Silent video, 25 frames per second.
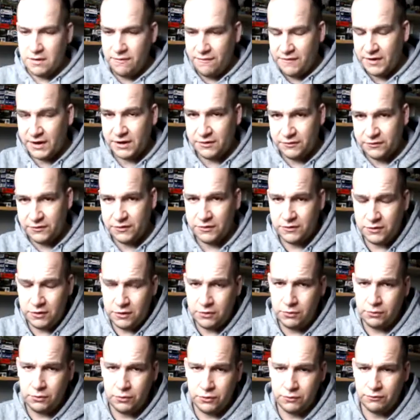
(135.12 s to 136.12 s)
figures to
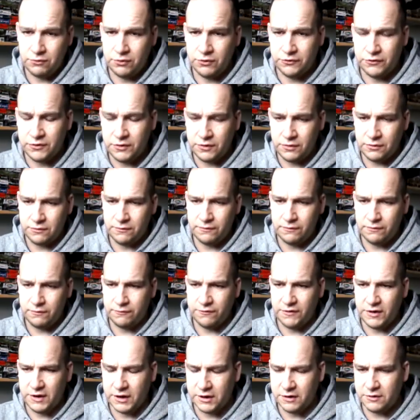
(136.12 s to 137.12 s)
do, the Russian
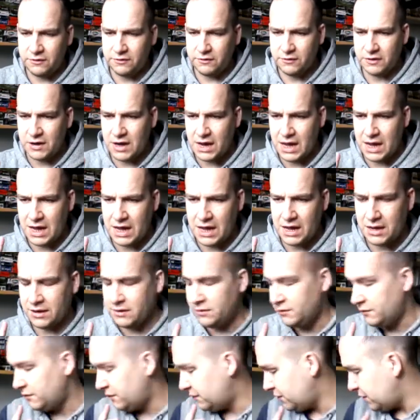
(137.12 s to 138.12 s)
figures,
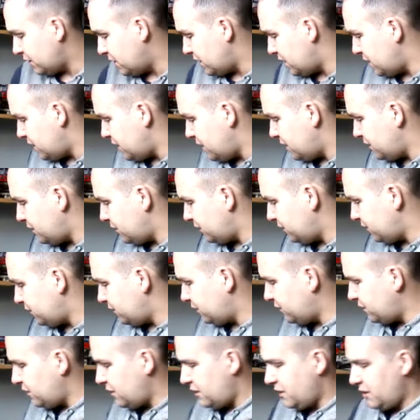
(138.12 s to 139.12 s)
and this
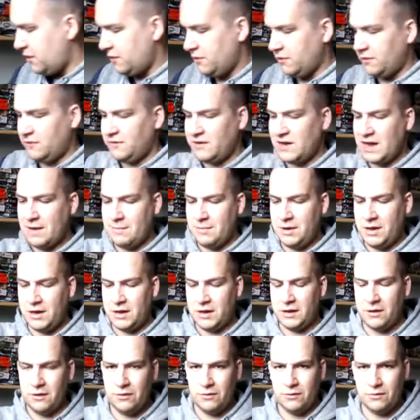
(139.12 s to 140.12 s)
is the
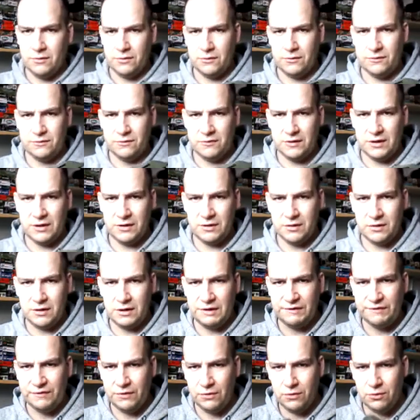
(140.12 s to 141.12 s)
Tamiya
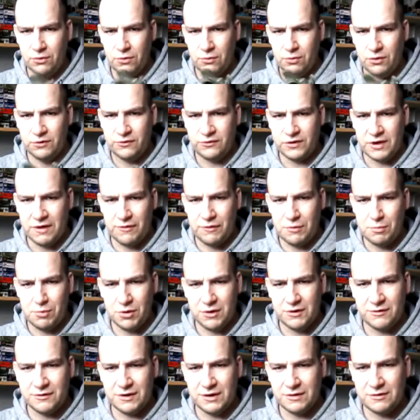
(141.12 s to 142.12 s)
T34, which
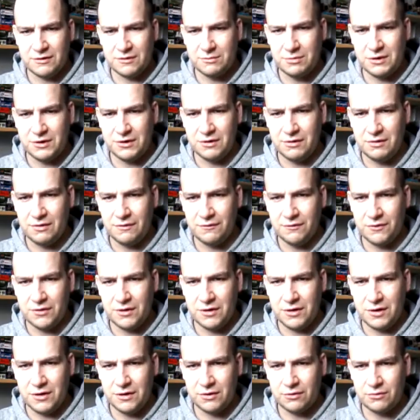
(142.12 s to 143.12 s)
everybody seems to be doing for
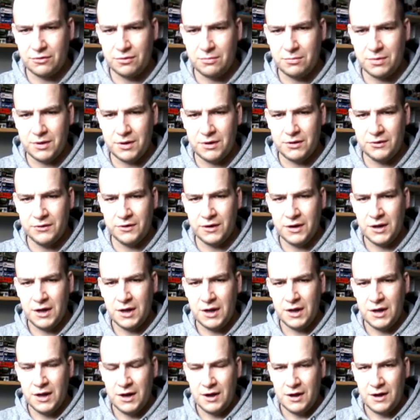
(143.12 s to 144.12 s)
their group build.
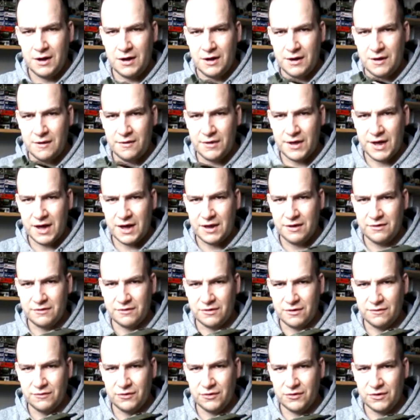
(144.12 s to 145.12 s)
That
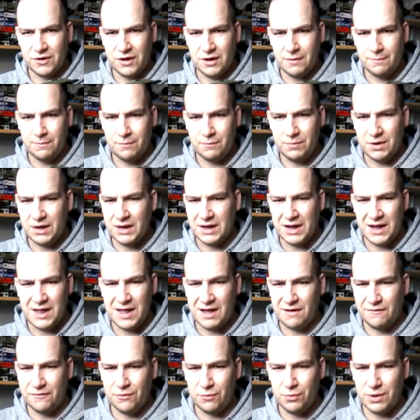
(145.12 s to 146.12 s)
has obviously been like
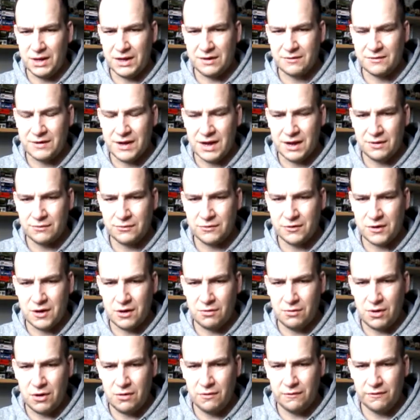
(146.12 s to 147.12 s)
that for weeks now,
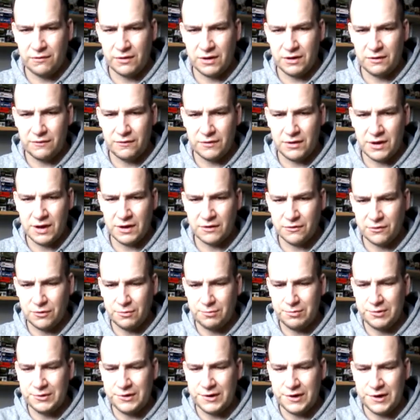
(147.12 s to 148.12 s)
so hopefully for the next
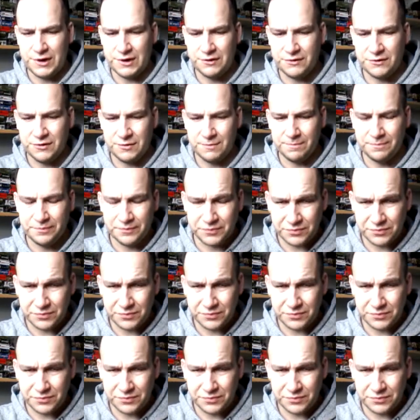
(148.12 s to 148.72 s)
couple of days